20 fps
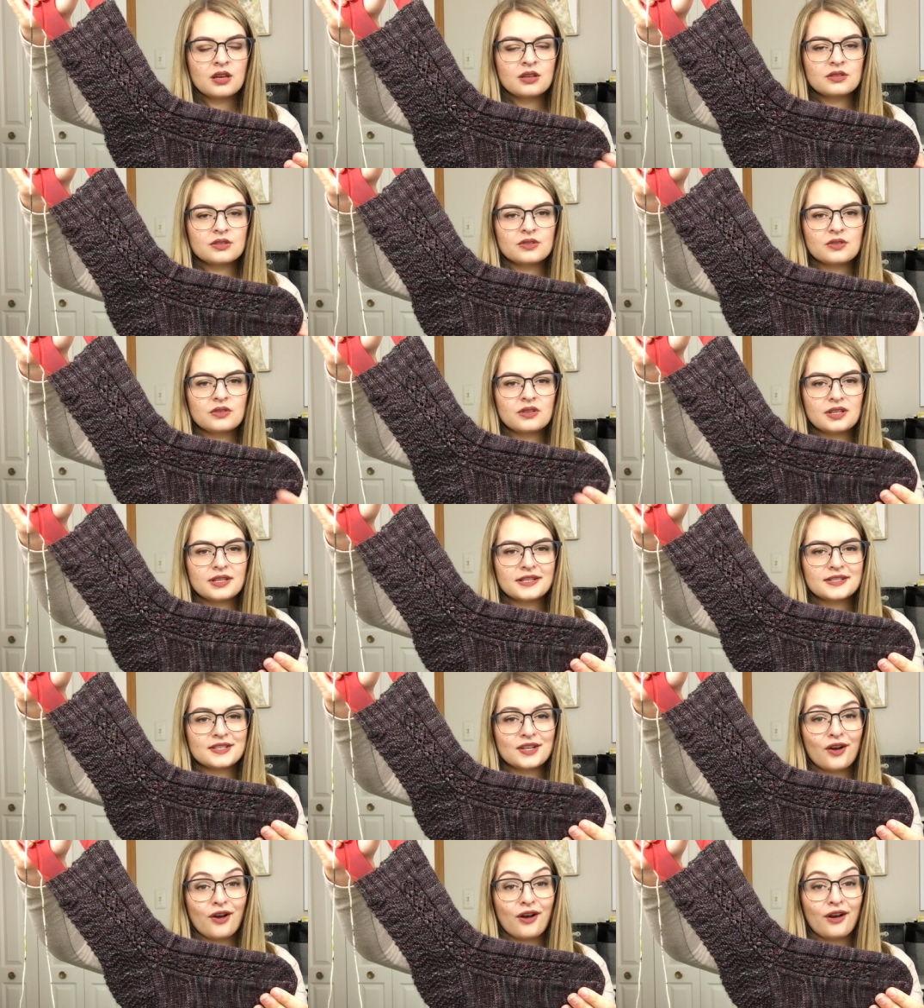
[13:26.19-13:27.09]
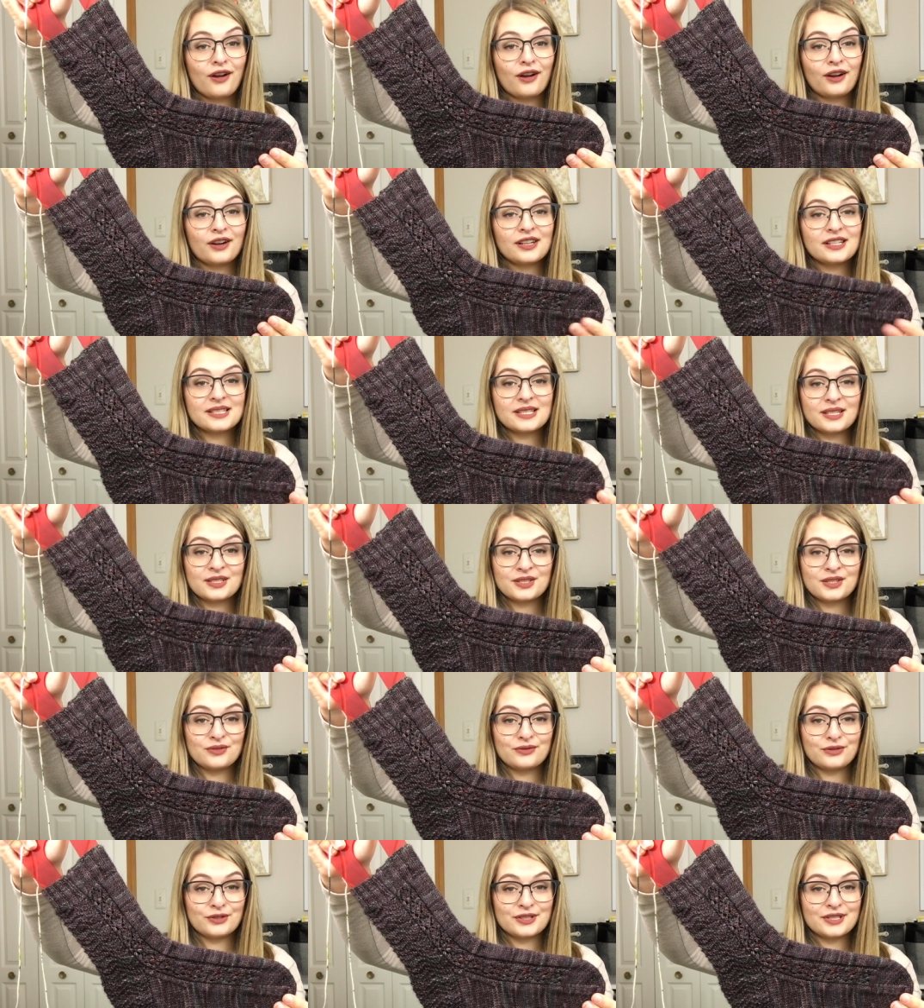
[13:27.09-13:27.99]
So these are
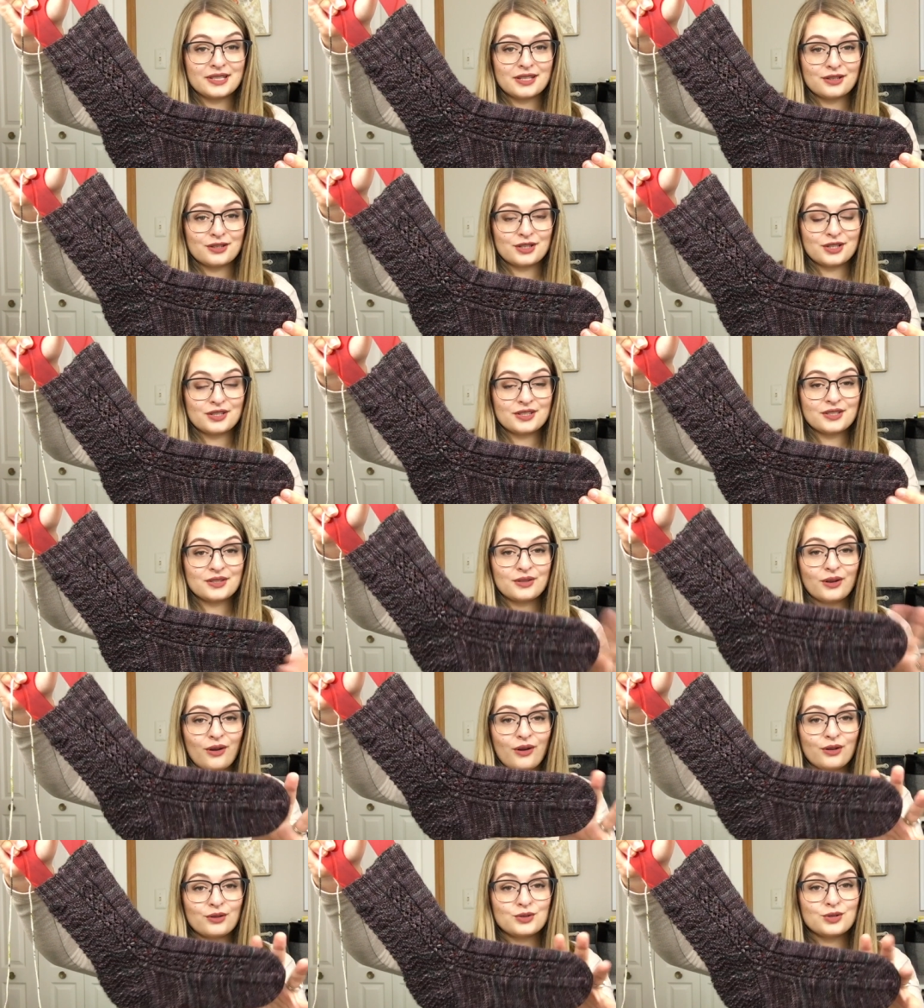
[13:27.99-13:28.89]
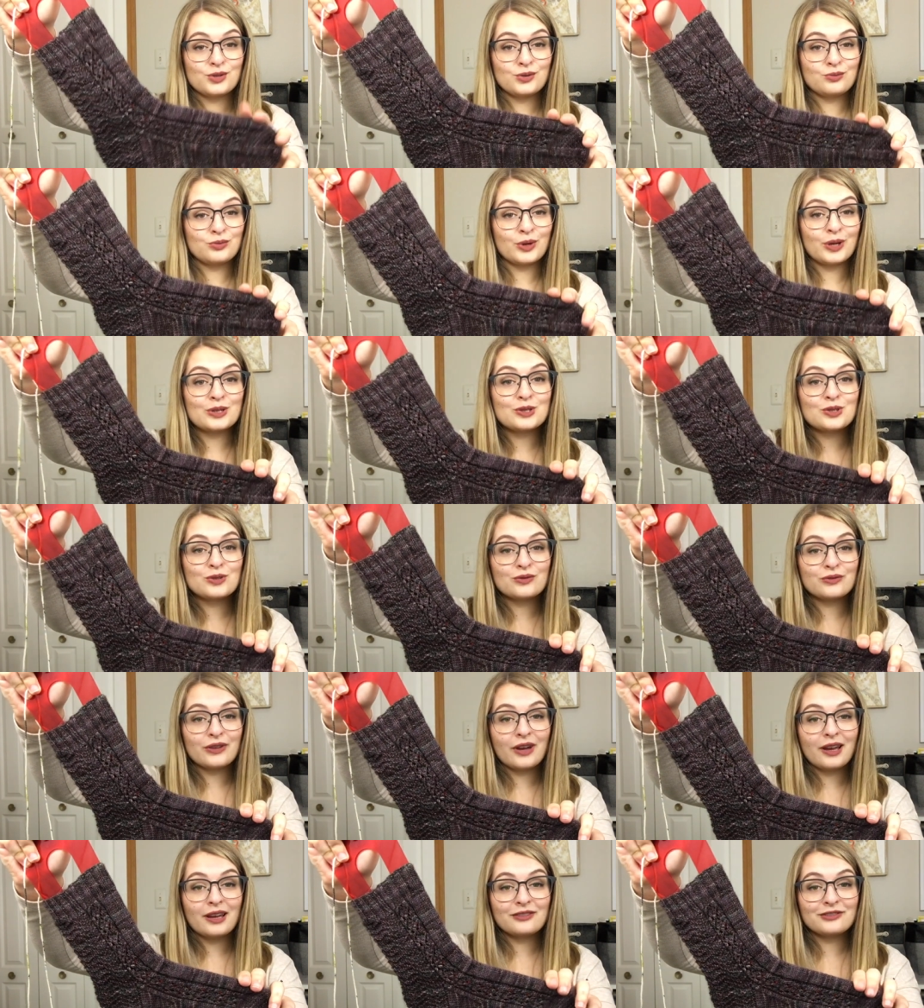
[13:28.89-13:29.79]
64 stitches on
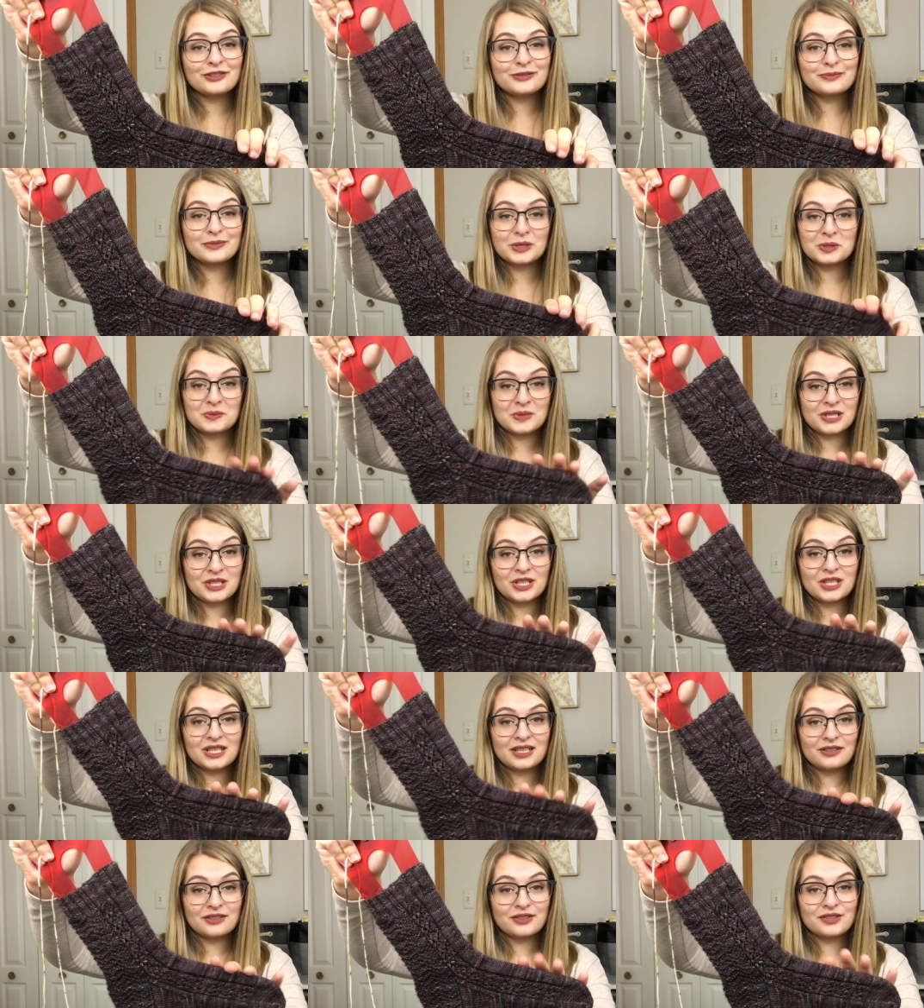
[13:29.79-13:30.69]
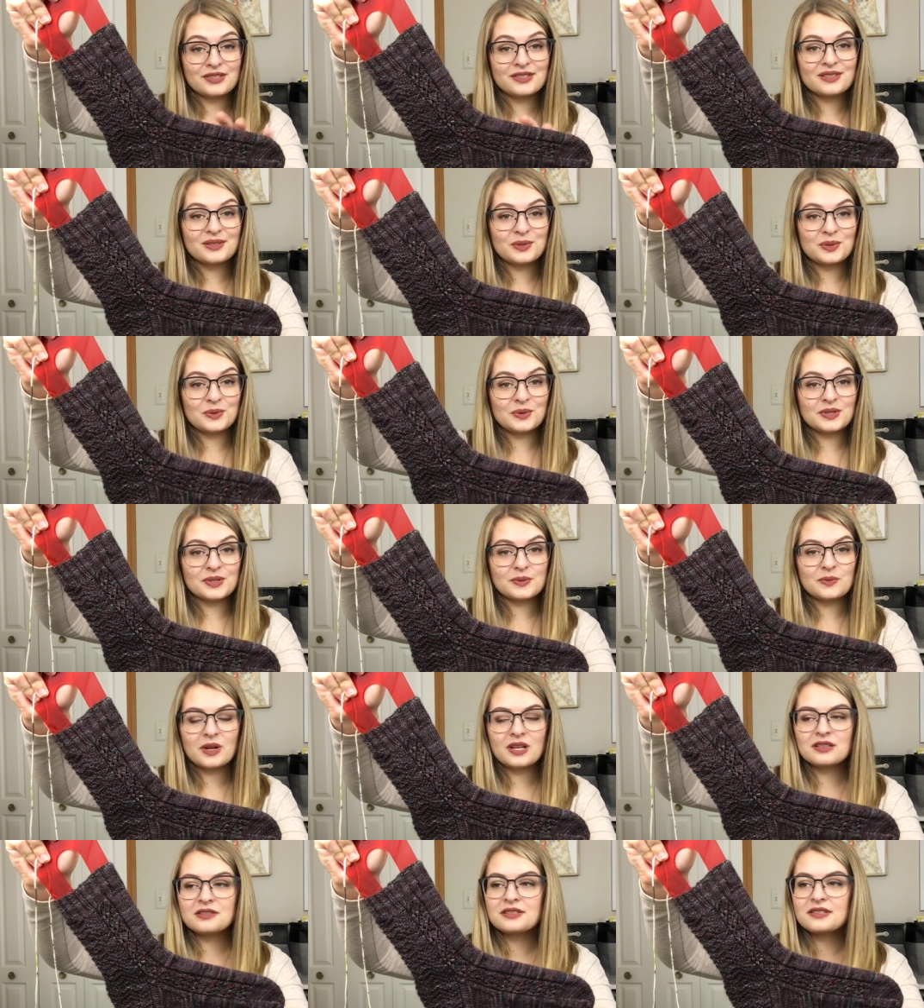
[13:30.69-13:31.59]
2.25mm needles,
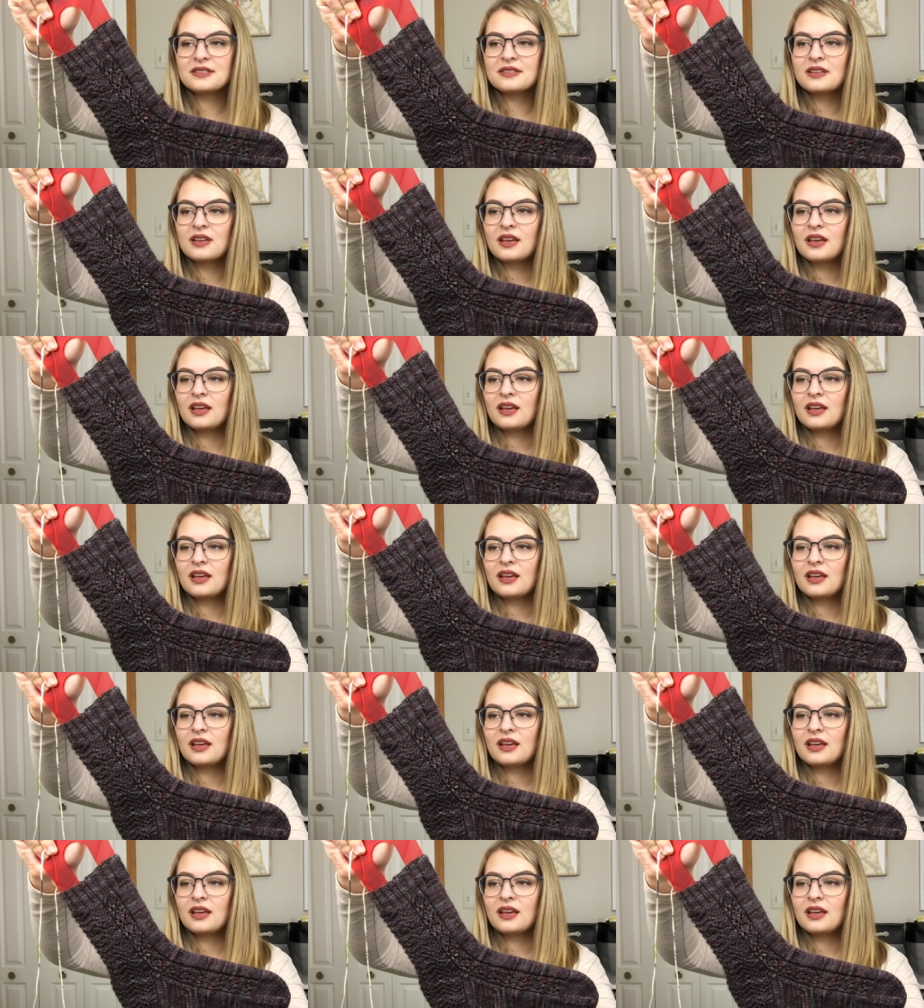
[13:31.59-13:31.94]
US1s.